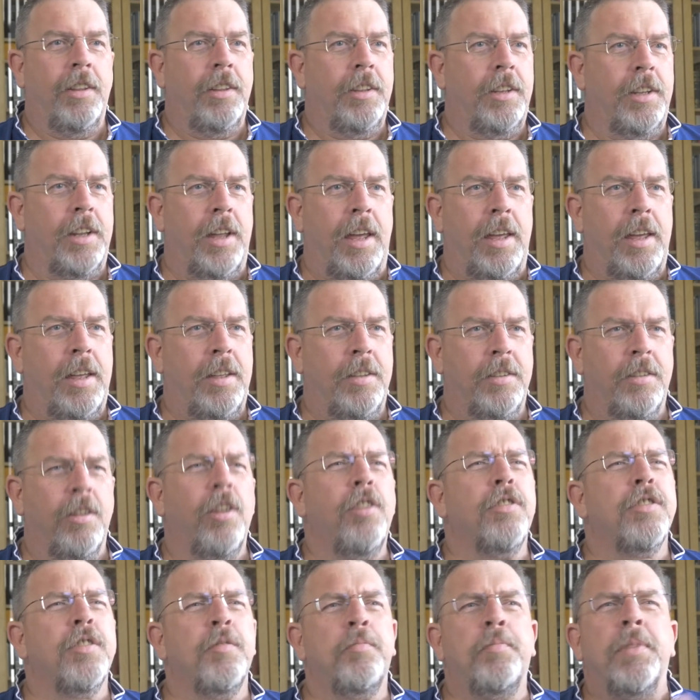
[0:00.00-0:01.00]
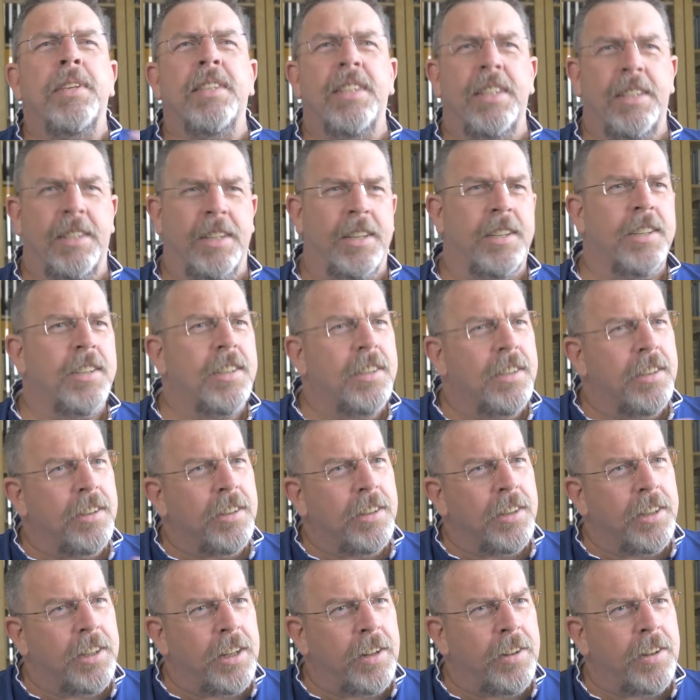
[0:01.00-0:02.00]
you know, it's lots of busyness,
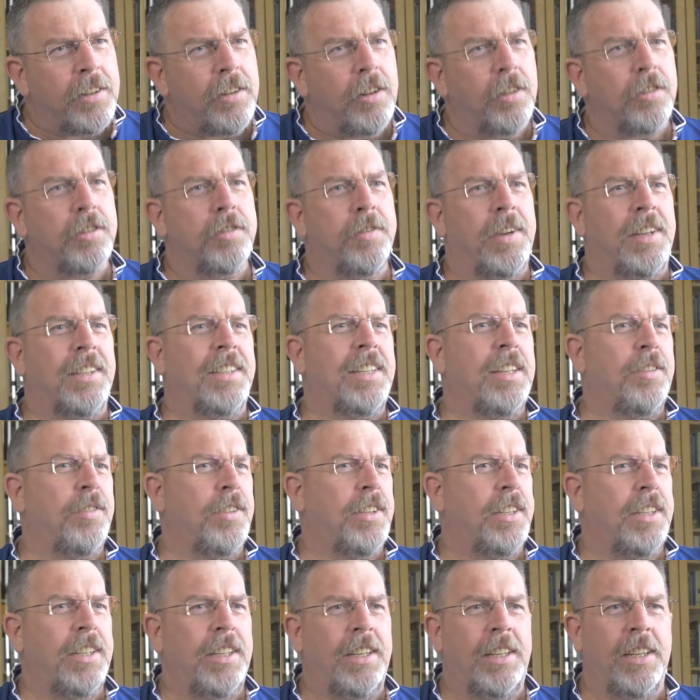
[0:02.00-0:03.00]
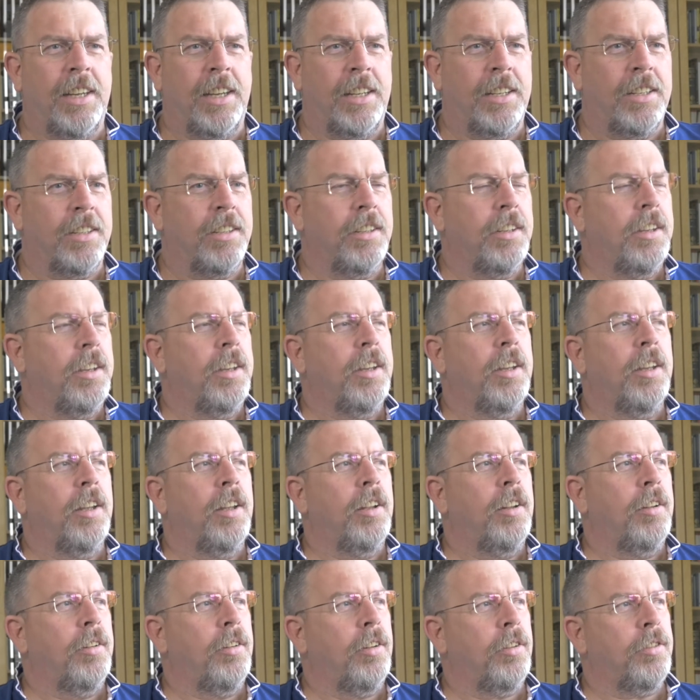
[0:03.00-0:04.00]
you know, there's lots of activity and
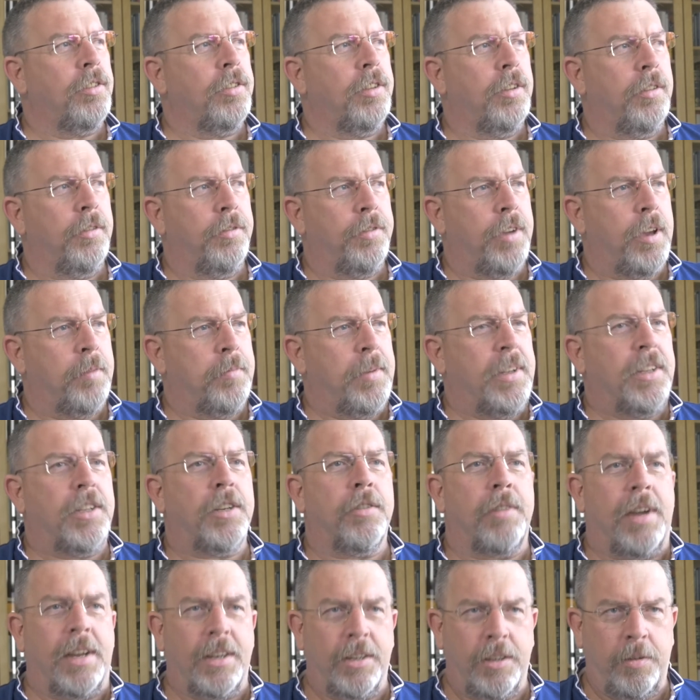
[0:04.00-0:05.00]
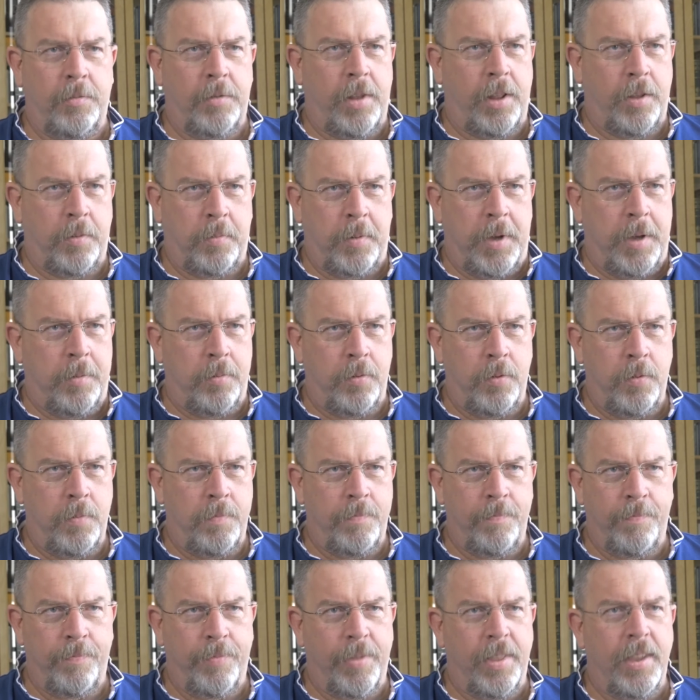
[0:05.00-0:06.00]
lots of interaction with other people.
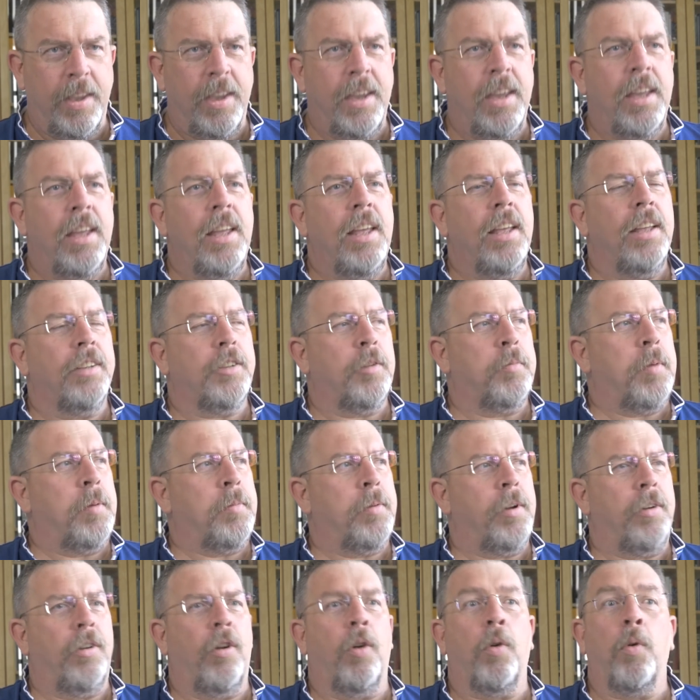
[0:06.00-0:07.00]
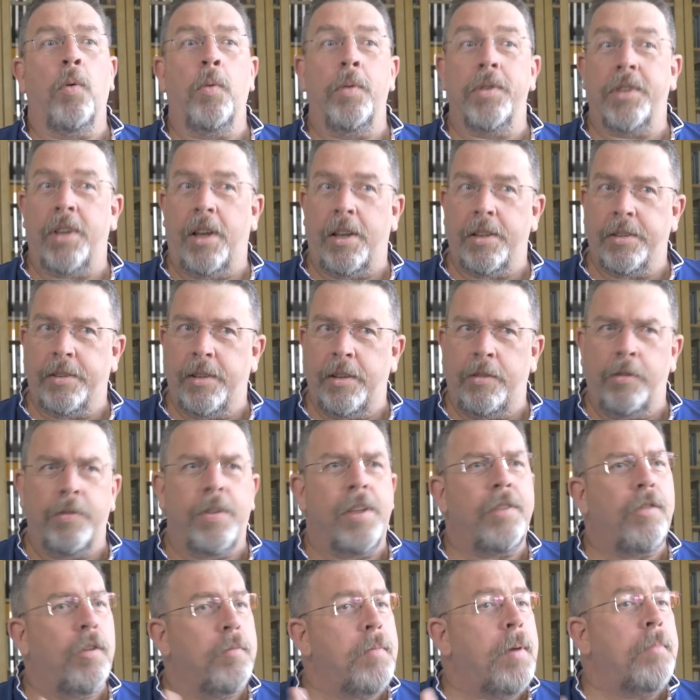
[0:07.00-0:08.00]
So people are always asked,
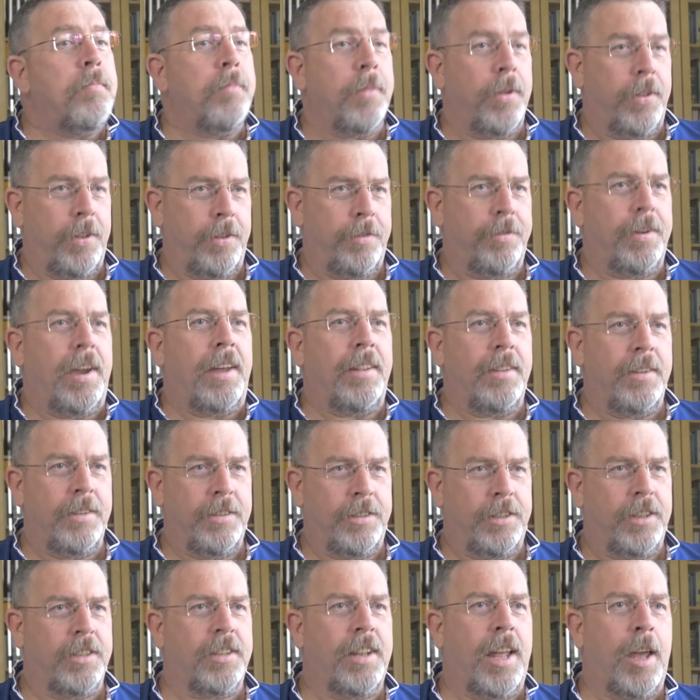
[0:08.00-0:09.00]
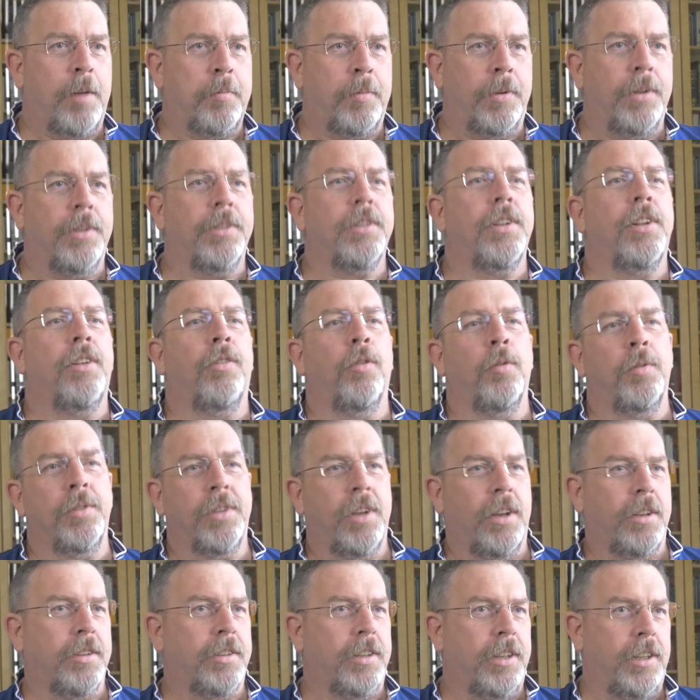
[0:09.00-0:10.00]
they remember the fact this just happened, so they're always
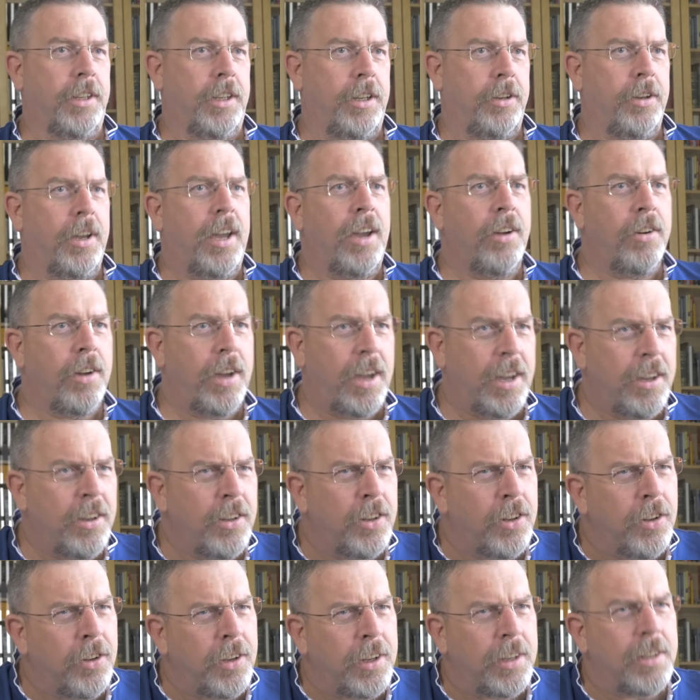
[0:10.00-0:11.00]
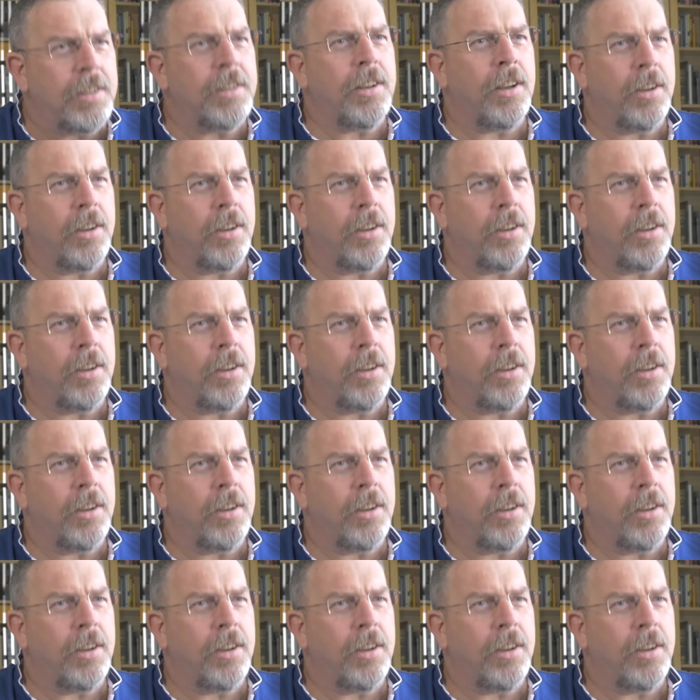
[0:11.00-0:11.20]
asking you, how are you doing?